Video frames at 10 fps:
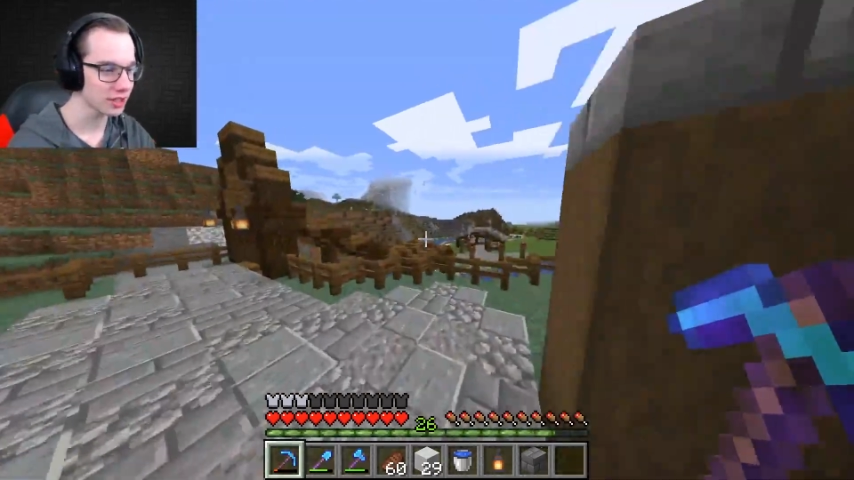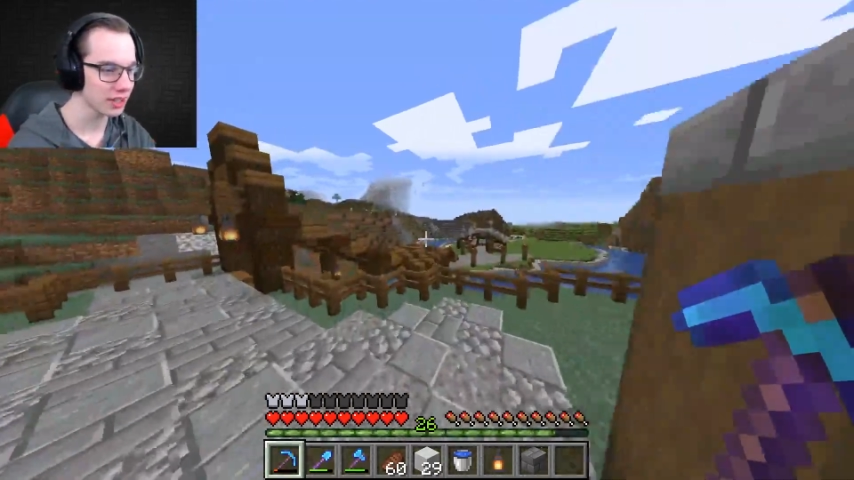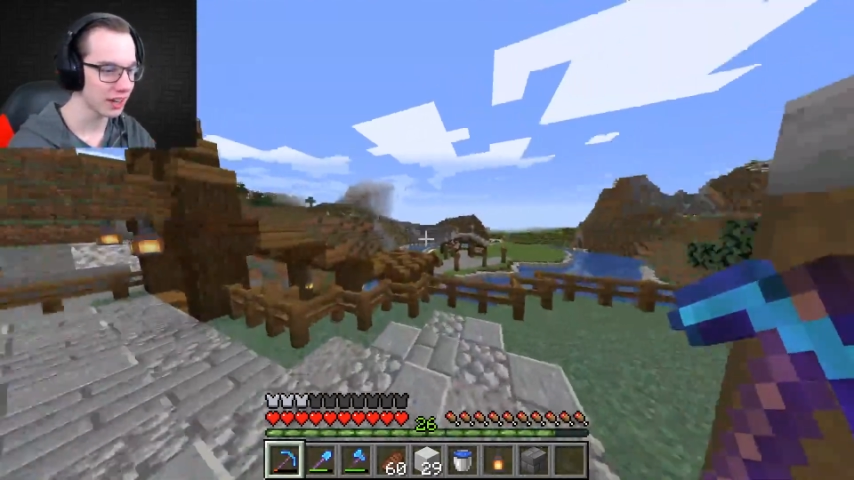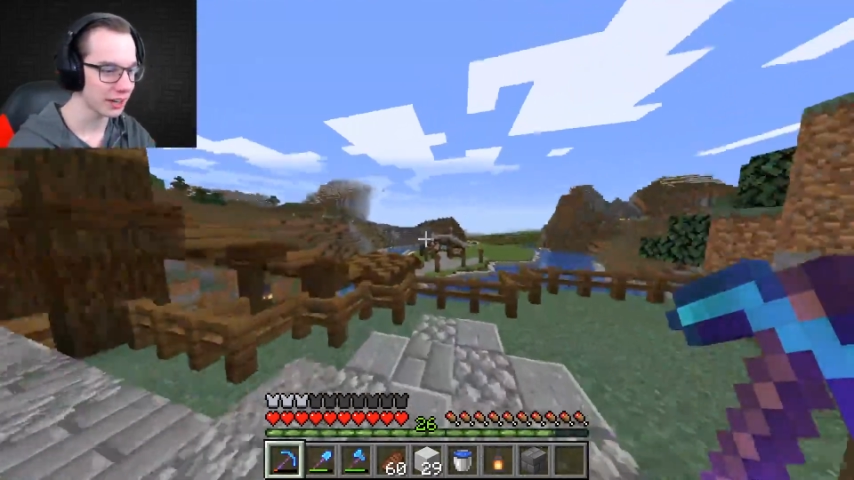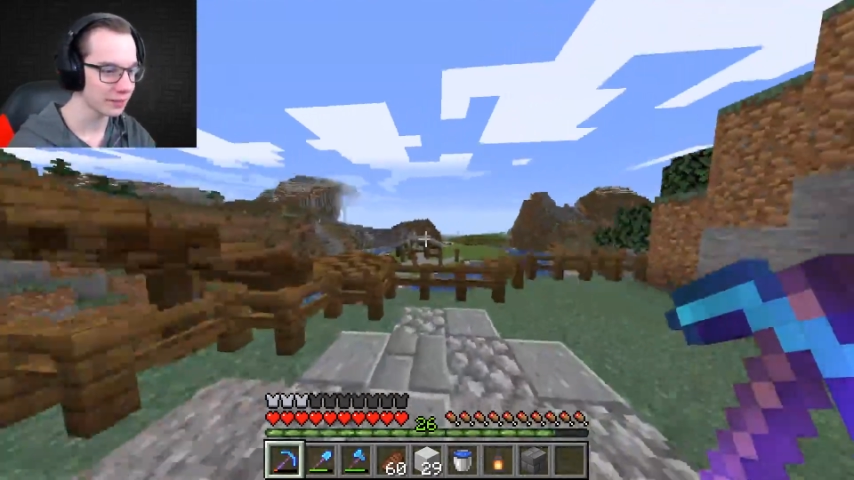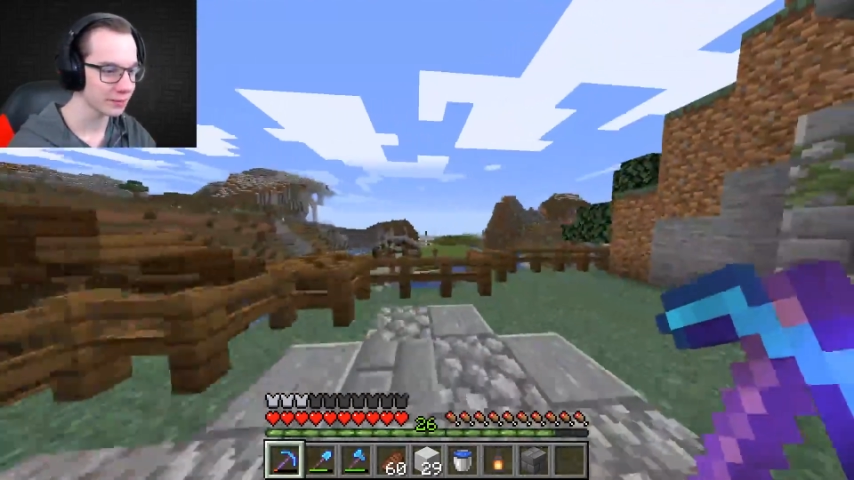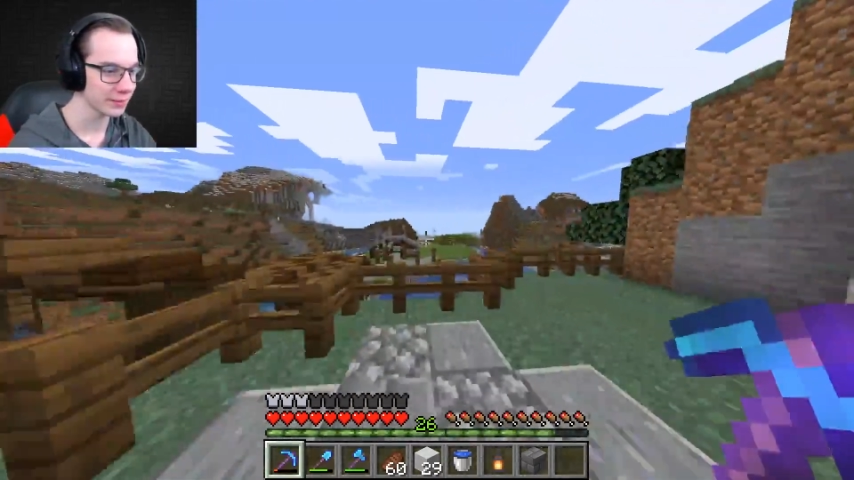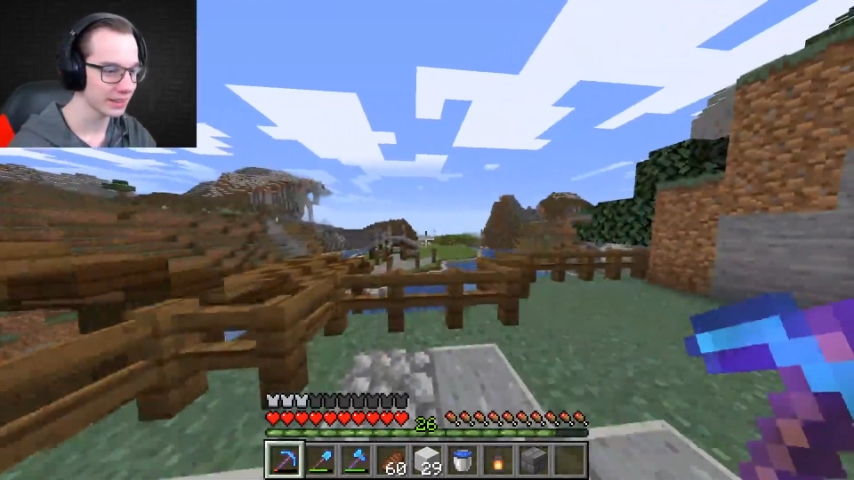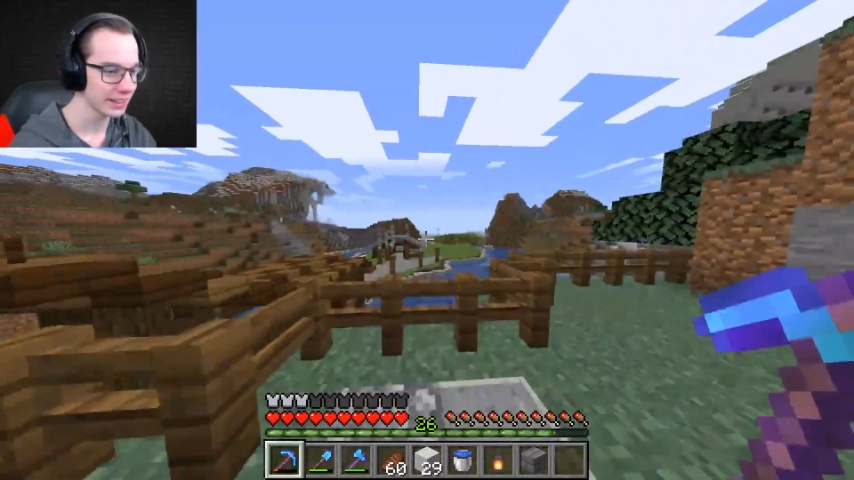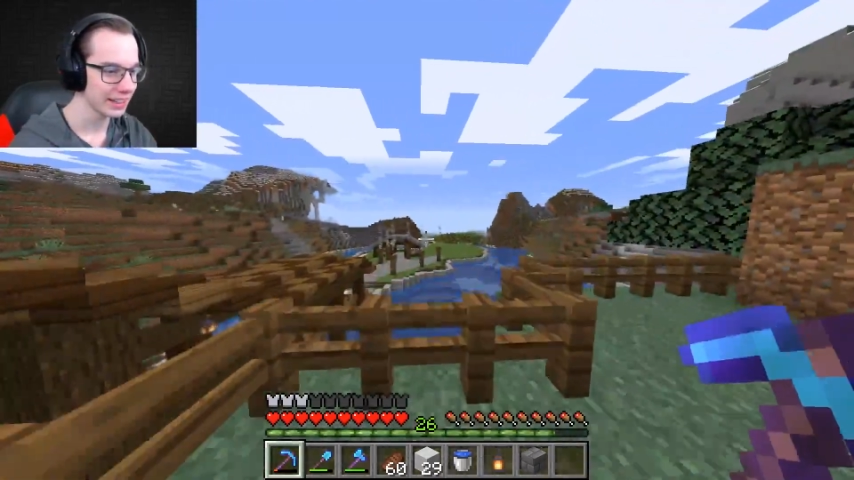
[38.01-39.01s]

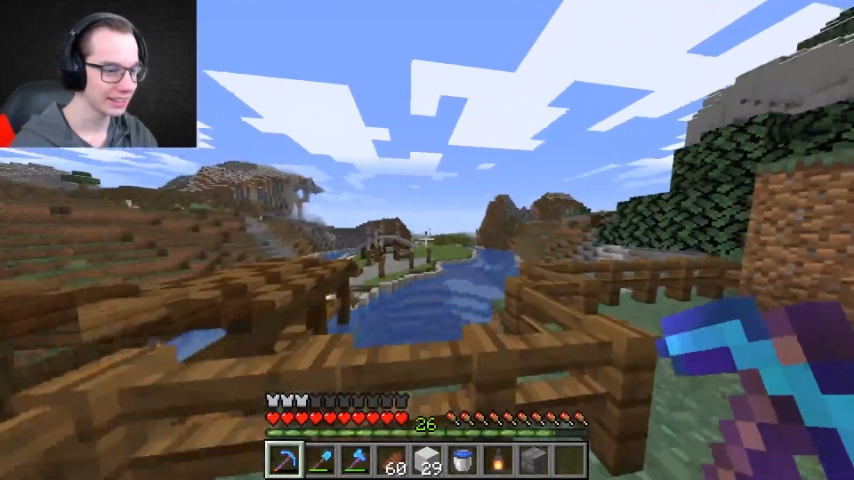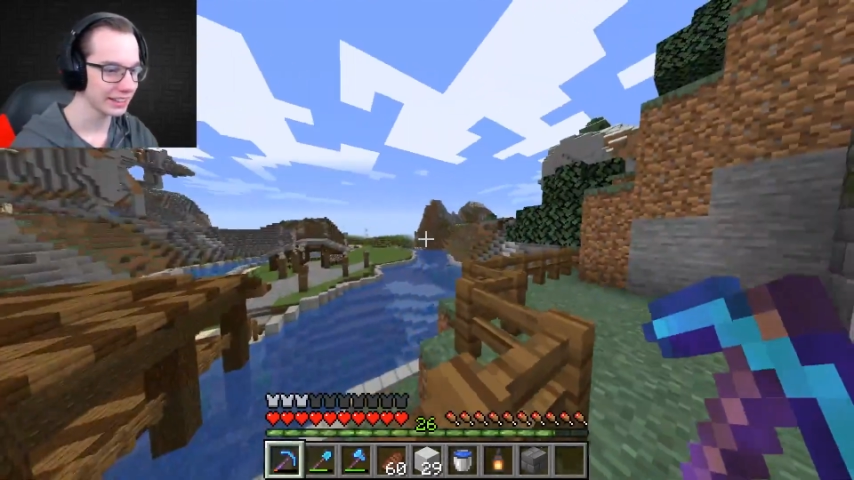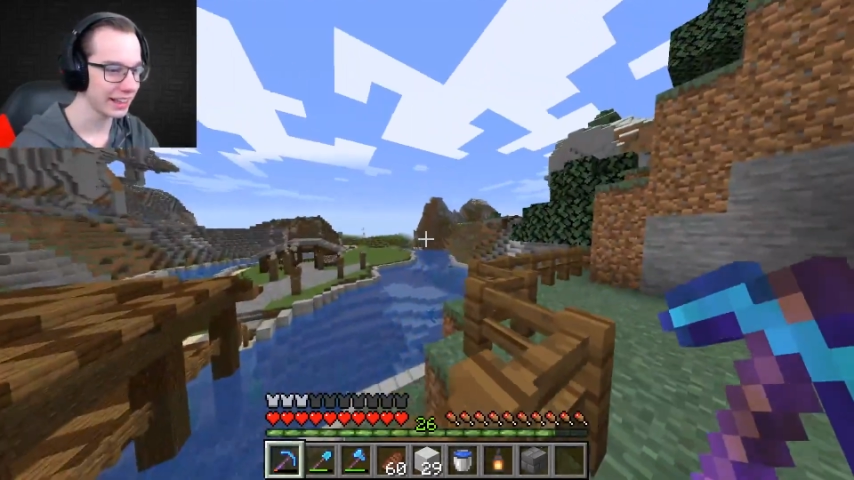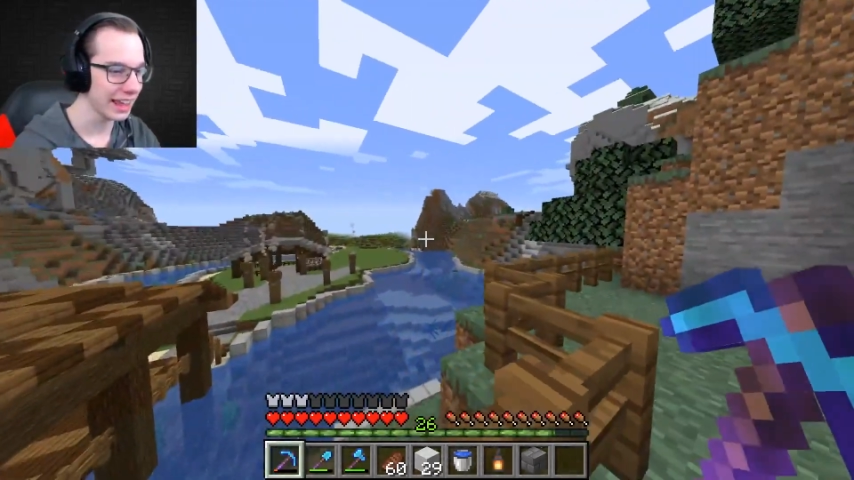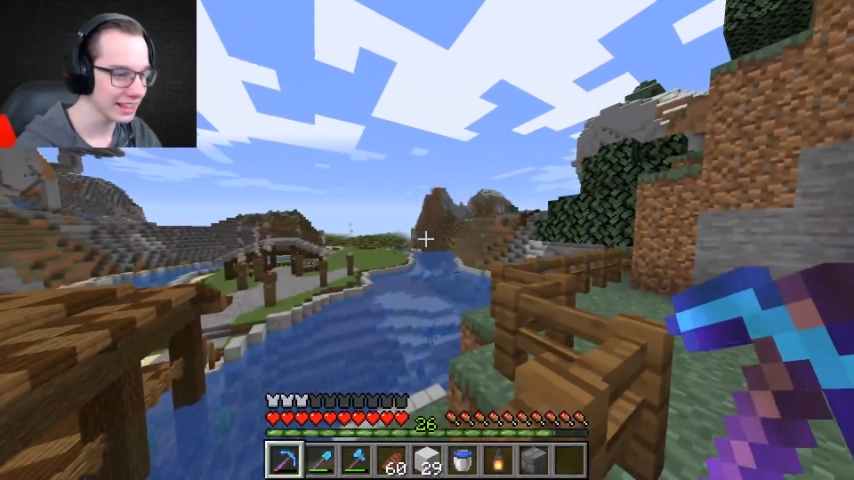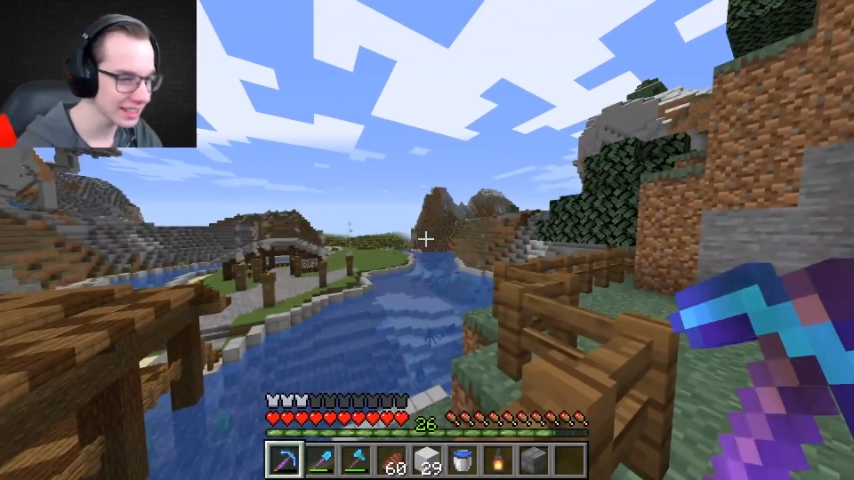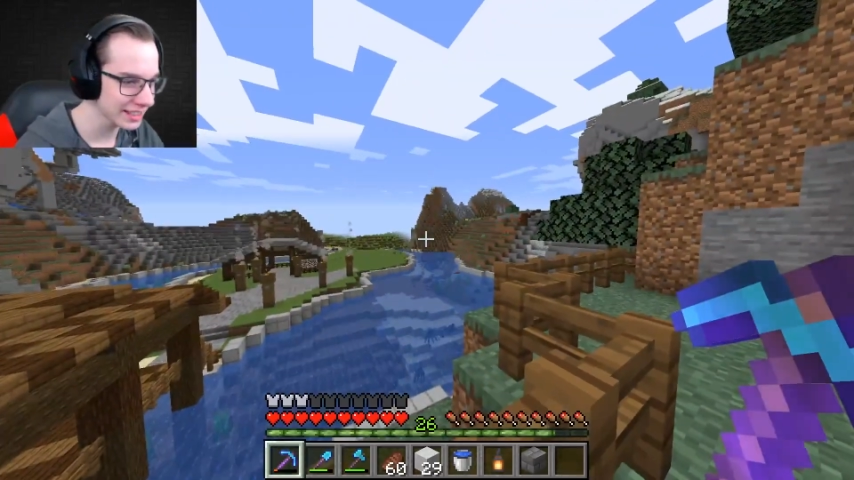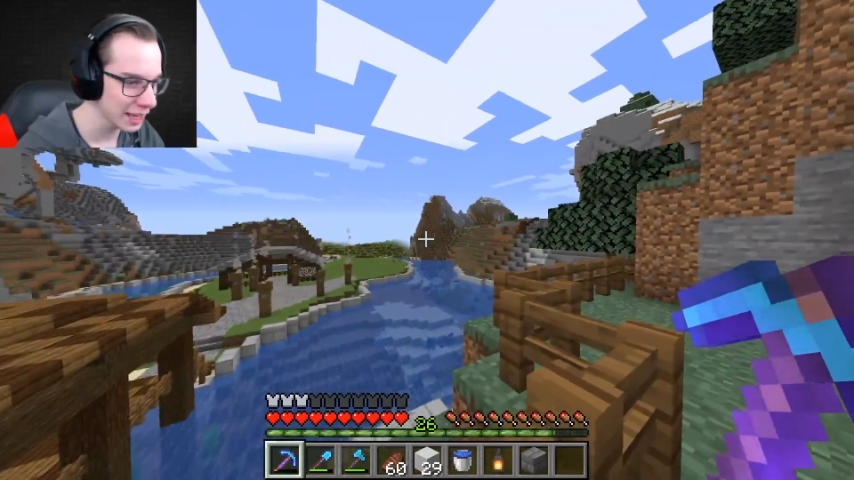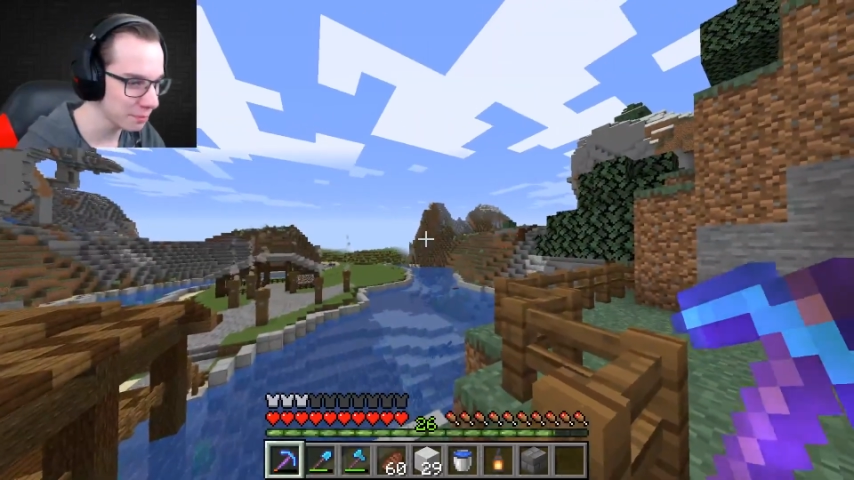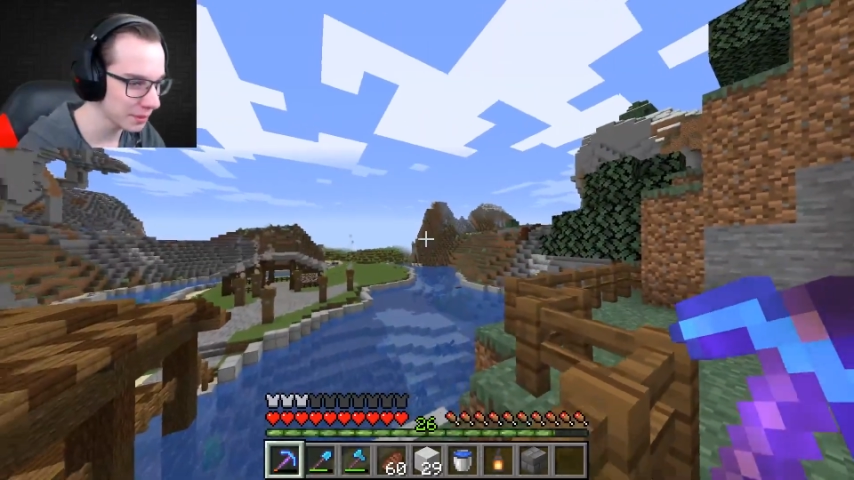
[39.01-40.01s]
some
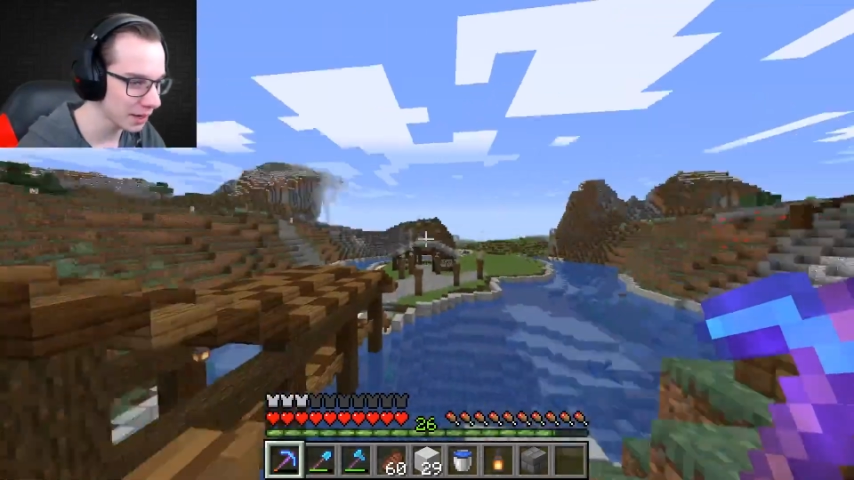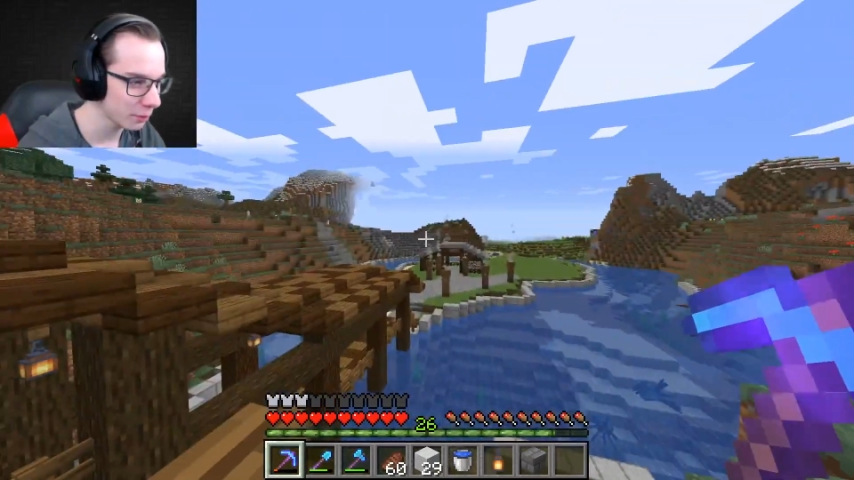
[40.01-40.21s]
landscaping.